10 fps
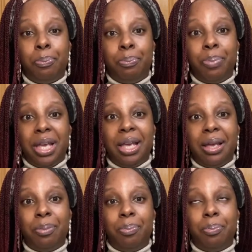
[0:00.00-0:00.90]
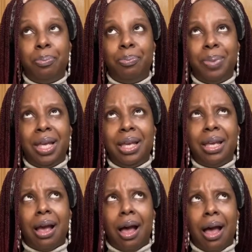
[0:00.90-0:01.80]
B,
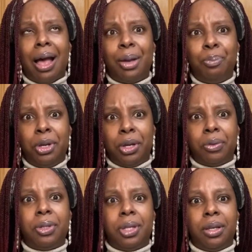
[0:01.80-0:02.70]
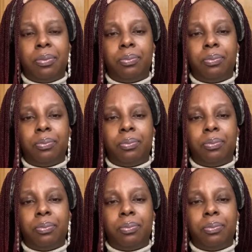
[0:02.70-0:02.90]
BIPOC.